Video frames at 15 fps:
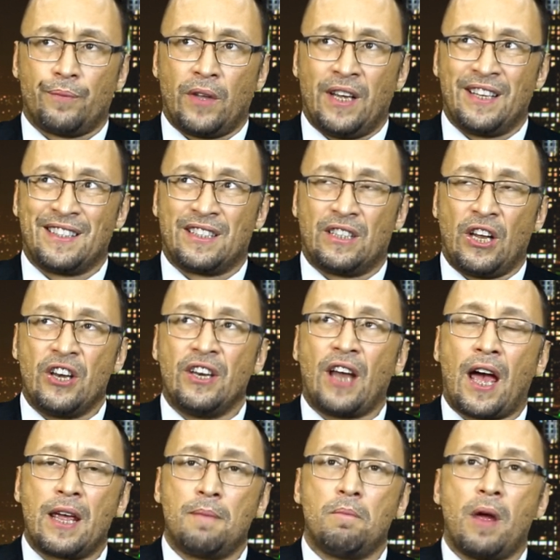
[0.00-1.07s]
is the
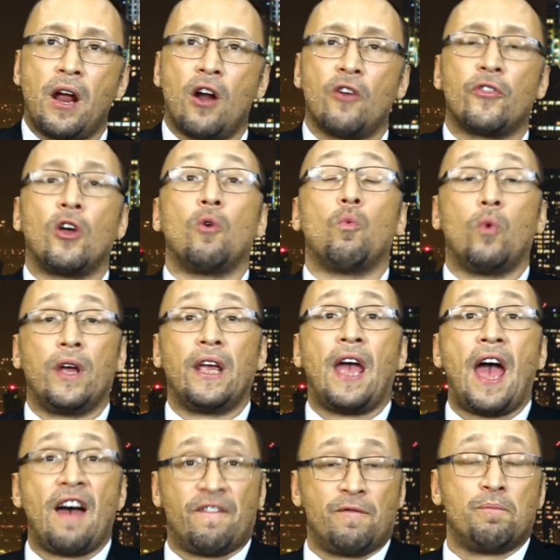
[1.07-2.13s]
nightmare that we
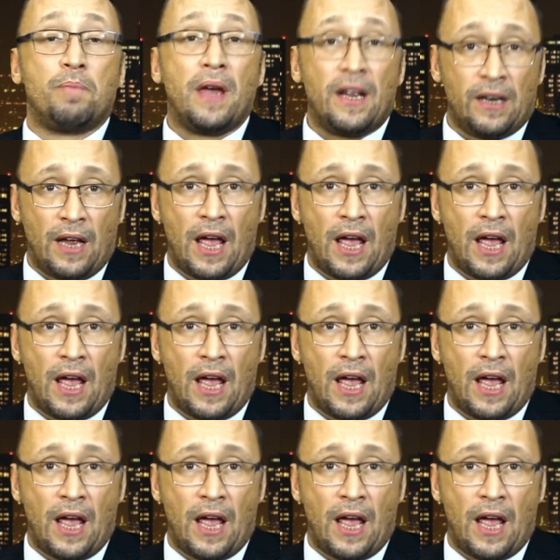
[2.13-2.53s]
have been